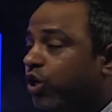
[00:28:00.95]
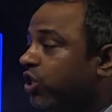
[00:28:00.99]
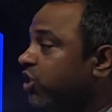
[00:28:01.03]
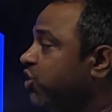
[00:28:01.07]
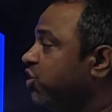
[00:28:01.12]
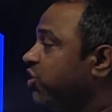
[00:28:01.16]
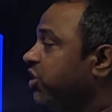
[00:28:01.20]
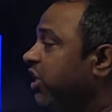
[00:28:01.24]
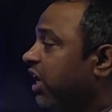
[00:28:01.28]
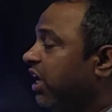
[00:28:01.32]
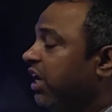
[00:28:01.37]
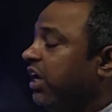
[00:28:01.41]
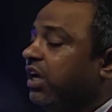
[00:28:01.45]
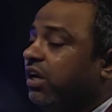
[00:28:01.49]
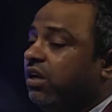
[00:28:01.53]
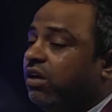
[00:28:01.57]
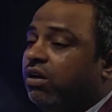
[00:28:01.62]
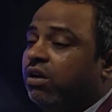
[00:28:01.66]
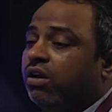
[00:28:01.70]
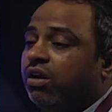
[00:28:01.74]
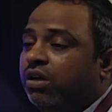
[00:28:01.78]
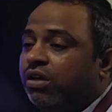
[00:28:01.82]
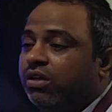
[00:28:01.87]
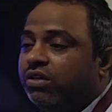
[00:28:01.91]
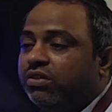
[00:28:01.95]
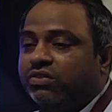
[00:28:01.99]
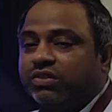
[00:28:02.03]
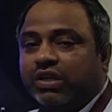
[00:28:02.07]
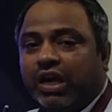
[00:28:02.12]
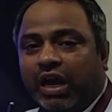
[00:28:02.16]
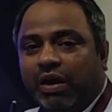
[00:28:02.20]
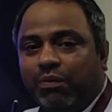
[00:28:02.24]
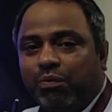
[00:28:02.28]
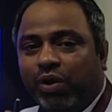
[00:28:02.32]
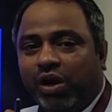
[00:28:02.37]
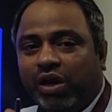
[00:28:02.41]
voice channel
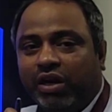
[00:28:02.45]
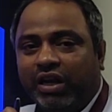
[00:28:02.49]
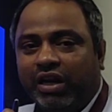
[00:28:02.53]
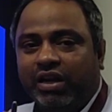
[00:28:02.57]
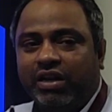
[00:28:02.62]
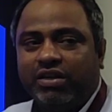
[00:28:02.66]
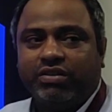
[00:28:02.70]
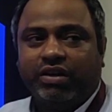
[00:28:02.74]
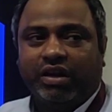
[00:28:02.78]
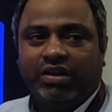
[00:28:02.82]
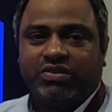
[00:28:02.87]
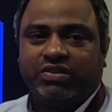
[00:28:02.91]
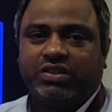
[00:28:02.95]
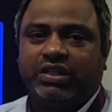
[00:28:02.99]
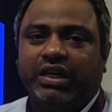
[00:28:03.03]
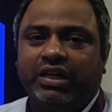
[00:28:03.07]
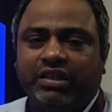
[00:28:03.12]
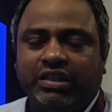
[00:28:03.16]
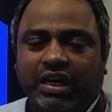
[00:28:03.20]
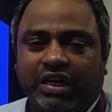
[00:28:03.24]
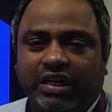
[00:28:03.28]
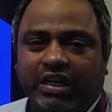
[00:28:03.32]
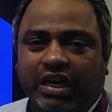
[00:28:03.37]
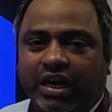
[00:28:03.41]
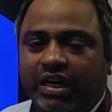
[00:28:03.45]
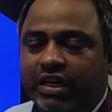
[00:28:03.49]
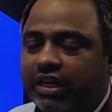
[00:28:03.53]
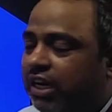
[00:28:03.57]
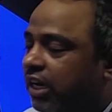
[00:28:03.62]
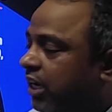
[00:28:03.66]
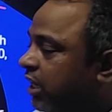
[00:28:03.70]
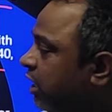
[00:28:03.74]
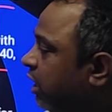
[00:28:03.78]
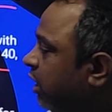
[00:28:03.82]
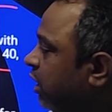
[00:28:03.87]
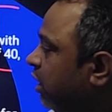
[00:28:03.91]
simultaneously send the
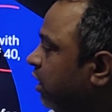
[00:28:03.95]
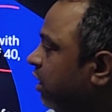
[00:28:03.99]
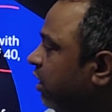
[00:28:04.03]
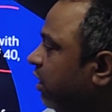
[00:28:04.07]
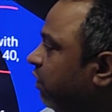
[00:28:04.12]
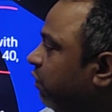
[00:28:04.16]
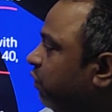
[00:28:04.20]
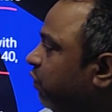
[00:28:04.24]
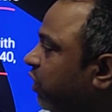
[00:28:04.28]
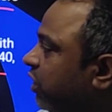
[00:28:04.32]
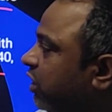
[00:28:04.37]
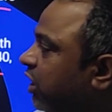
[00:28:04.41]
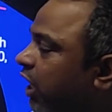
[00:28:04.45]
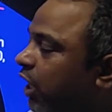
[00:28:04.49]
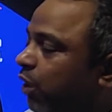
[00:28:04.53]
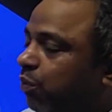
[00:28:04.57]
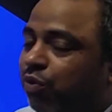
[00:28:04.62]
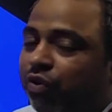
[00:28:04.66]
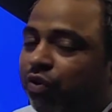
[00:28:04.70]
data with the